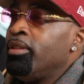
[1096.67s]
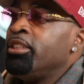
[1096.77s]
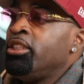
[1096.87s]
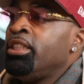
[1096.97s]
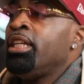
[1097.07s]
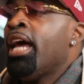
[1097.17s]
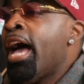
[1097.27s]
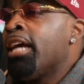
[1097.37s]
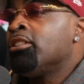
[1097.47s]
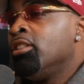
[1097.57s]
the shit
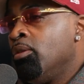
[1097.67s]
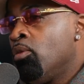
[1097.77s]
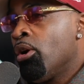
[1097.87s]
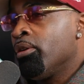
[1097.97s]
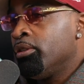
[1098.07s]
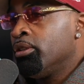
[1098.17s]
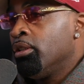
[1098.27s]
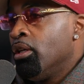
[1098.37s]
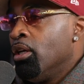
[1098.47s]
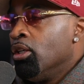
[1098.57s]
actually works.
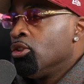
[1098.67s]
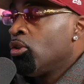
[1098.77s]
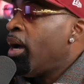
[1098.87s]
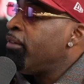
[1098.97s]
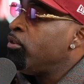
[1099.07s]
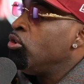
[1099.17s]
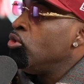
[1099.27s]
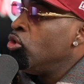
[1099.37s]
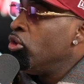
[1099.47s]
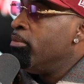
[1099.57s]
So after you
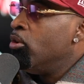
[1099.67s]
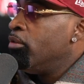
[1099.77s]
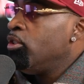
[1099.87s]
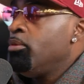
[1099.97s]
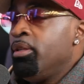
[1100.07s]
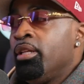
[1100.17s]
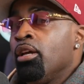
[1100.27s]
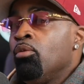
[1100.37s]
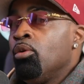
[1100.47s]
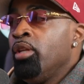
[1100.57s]
do a movie, you be
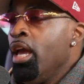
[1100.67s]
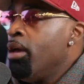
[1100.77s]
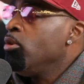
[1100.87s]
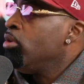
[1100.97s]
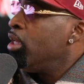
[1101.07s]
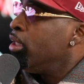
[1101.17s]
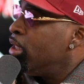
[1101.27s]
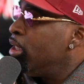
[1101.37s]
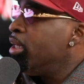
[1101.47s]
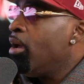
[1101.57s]
thinking, well, damn, you did
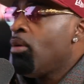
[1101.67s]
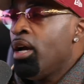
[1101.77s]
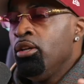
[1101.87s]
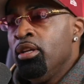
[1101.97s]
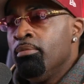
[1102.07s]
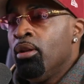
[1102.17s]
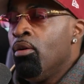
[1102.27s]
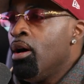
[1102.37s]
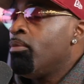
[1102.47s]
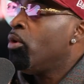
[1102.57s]
good in that. Why you didn't blow
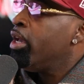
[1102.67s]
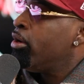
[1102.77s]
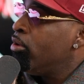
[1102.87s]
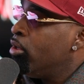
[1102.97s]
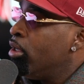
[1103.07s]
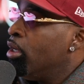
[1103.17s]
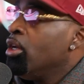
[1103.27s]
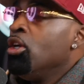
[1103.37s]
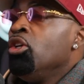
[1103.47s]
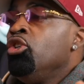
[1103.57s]
up? Well,
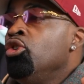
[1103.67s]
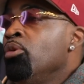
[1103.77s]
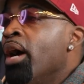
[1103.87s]
you